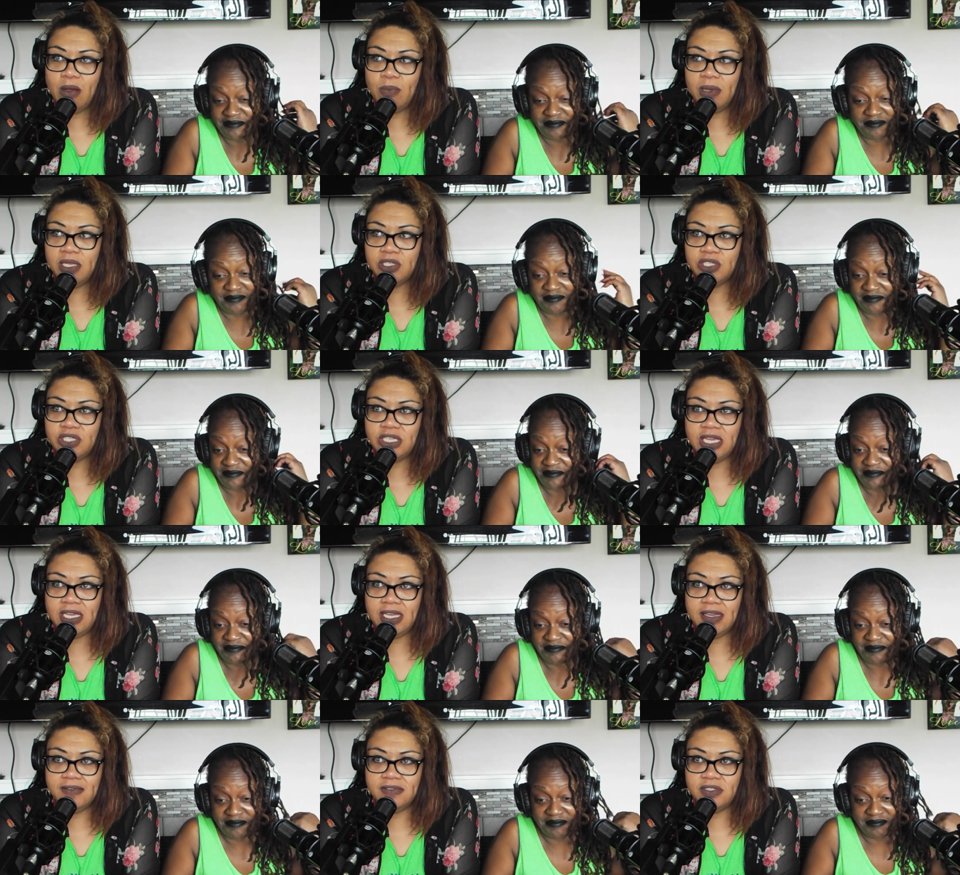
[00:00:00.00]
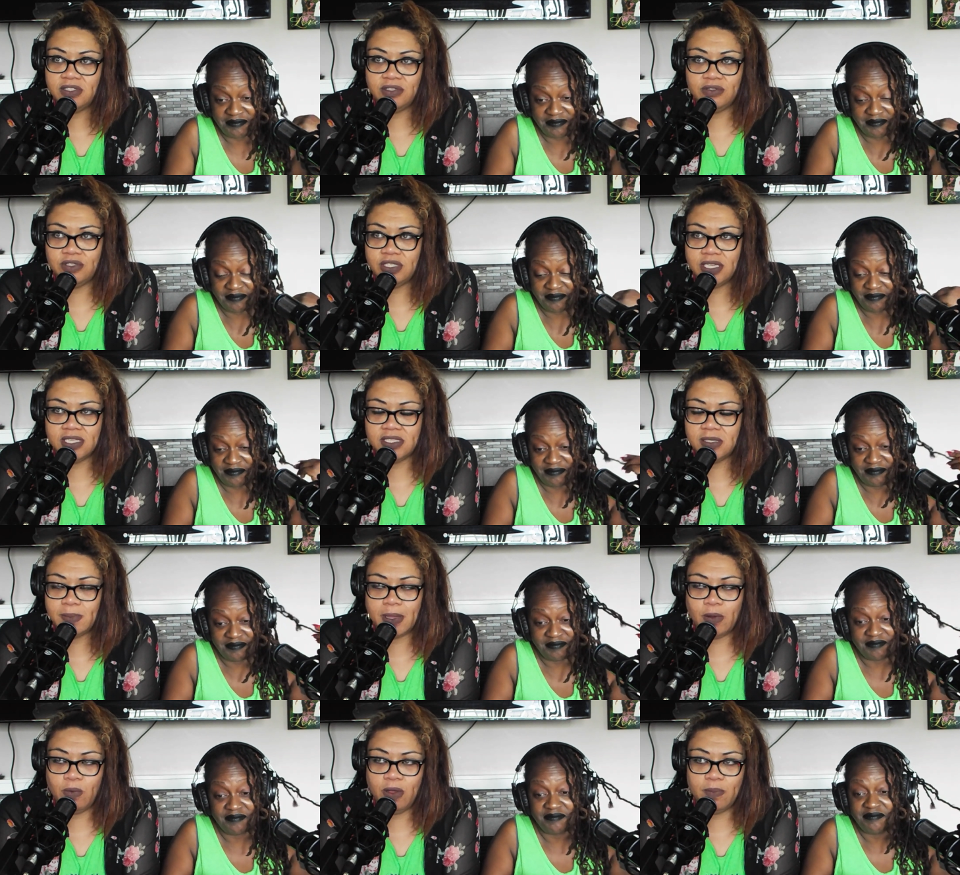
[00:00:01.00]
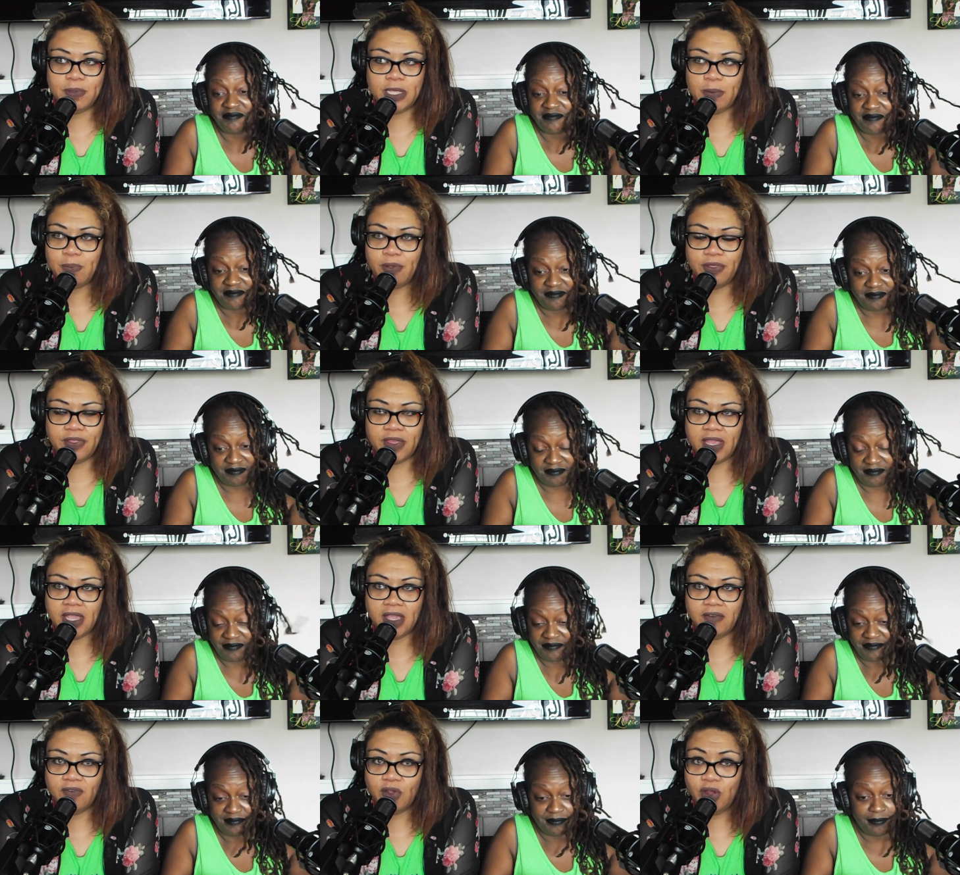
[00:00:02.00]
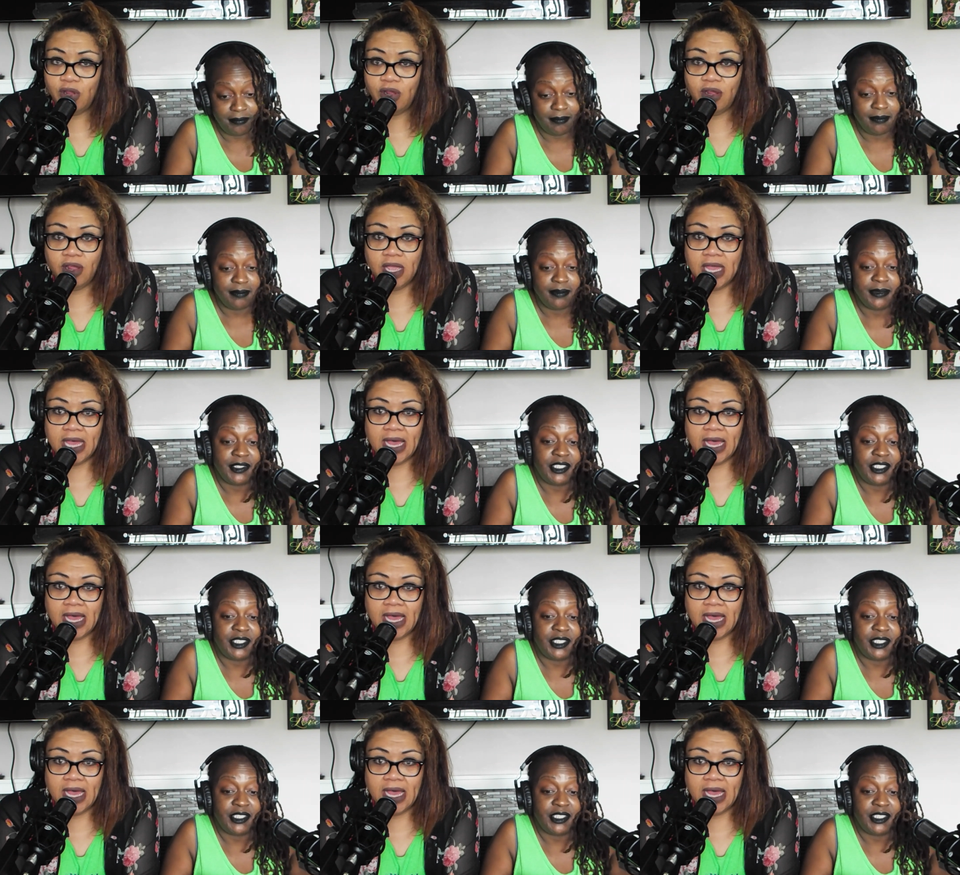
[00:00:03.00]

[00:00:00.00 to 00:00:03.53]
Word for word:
Speaker 1: much she gives two shits about what people think of her